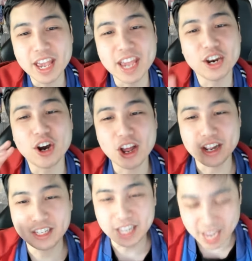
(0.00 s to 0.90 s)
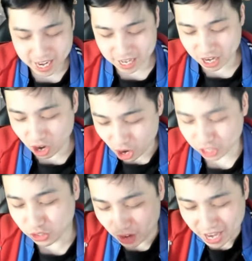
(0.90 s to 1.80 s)
And then
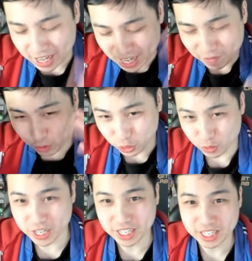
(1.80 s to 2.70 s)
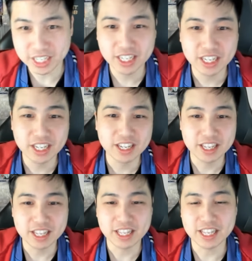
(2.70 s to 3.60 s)
also at level 20,
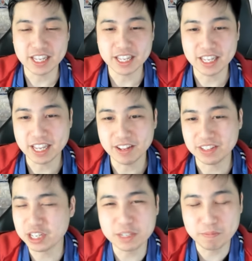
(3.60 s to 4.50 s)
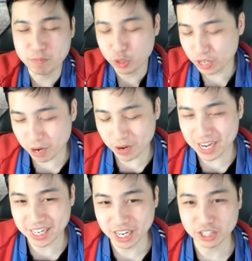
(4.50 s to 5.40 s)
do that with
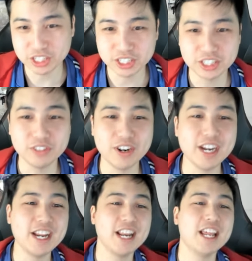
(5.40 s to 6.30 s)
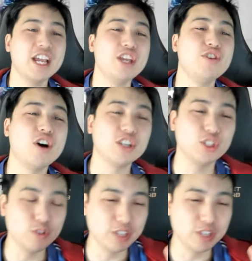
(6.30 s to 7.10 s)
any character, right? You also